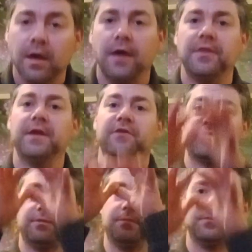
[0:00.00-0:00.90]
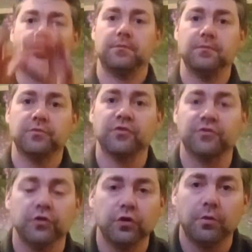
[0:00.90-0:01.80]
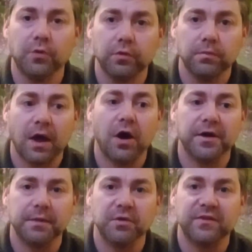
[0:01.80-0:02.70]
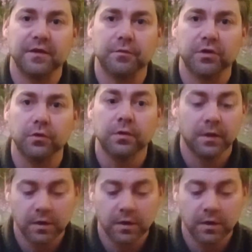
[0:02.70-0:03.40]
and then it's just a normal hardy material